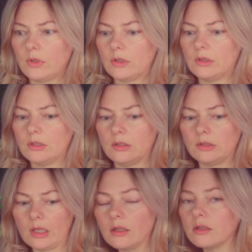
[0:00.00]
the
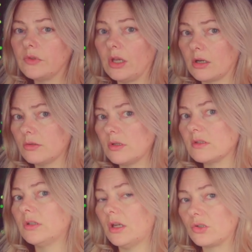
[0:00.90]
tail of the arrow is
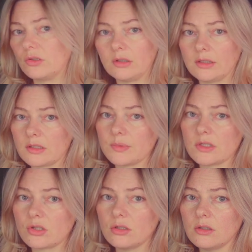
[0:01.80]
attached to the lattice
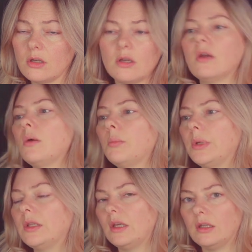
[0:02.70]
position,
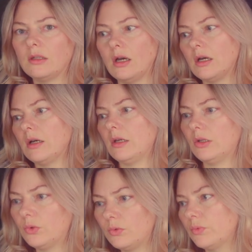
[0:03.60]
but then uh,
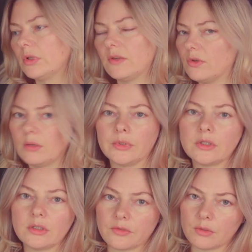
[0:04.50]
it will give you a
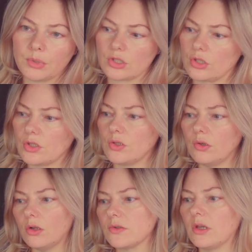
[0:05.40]
completely different picture. So you
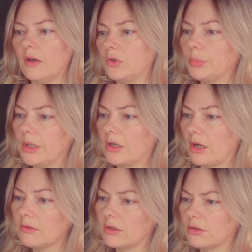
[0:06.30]
also have to play
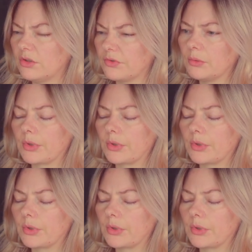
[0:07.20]
around. There are different